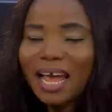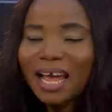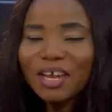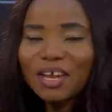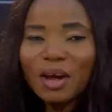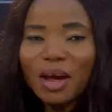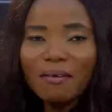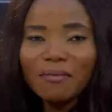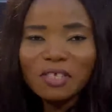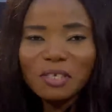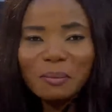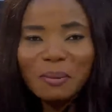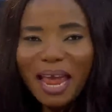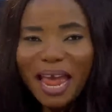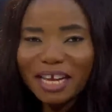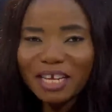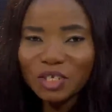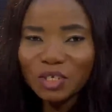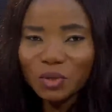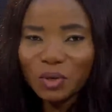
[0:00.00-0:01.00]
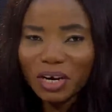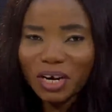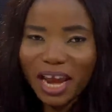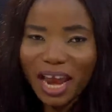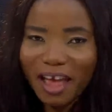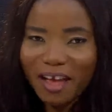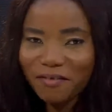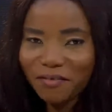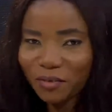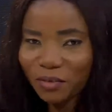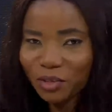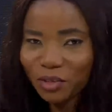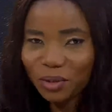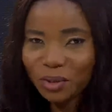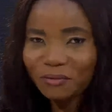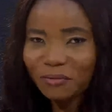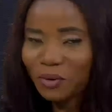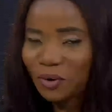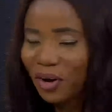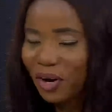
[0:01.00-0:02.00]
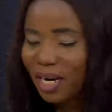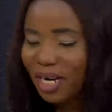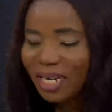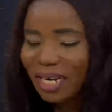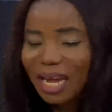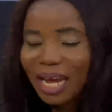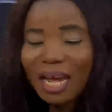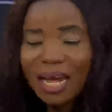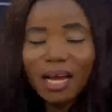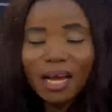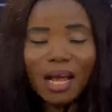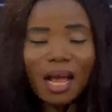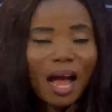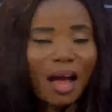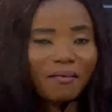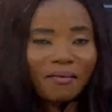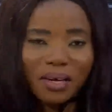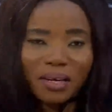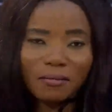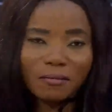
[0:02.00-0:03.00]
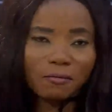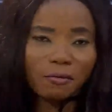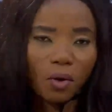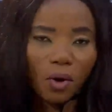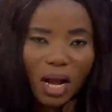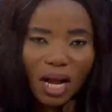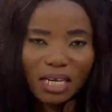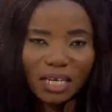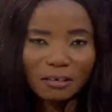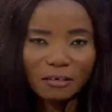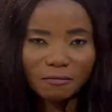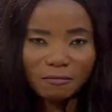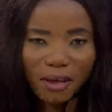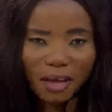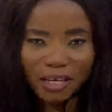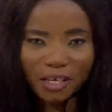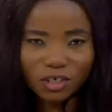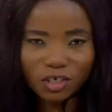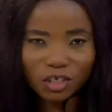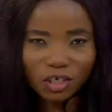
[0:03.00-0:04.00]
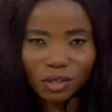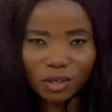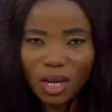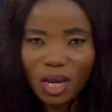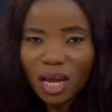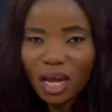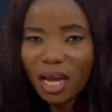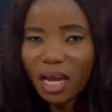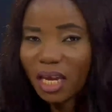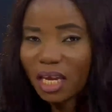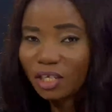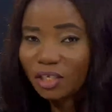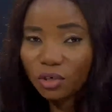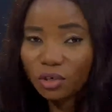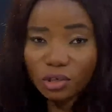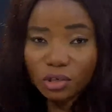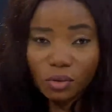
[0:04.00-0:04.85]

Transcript: you have to be extra careful to avoid having fungal infection. He just